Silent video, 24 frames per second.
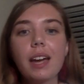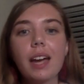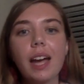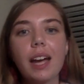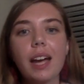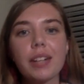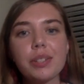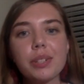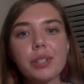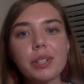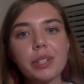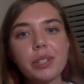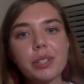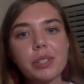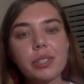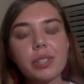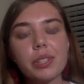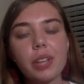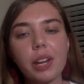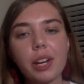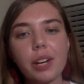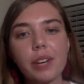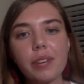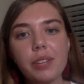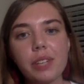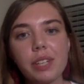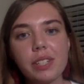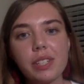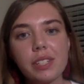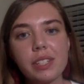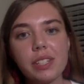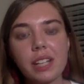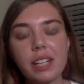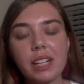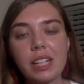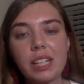X-ray crystallography is a
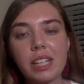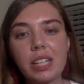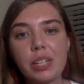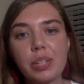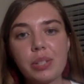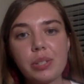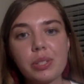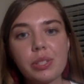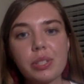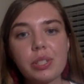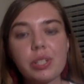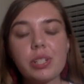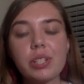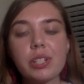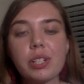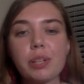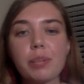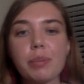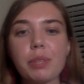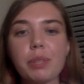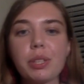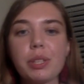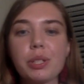technique used to determine